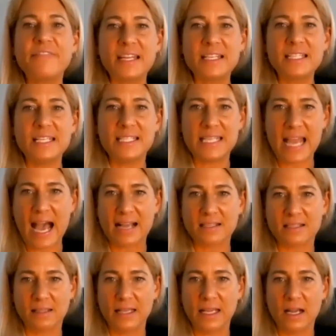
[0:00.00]
fancy
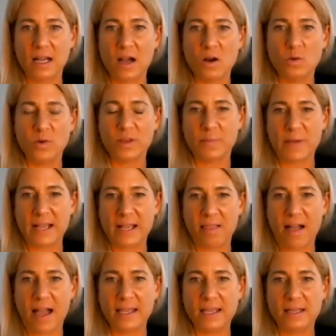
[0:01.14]
tax lingo with my
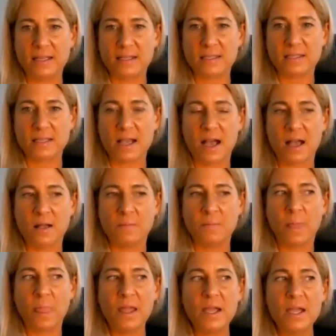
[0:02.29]
clients.
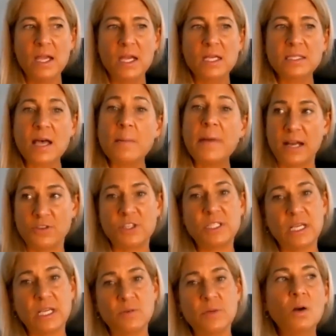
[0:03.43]
Some
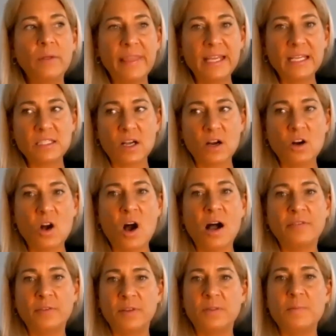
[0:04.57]
understand when they start
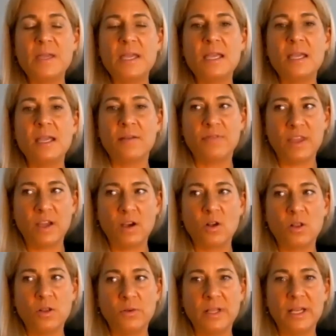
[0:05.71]
off with me. If they're
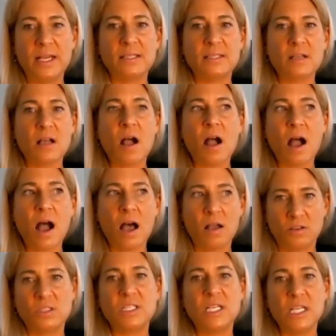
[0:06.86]
clueless,
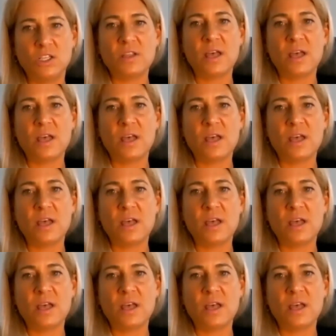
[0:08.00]
I'll teach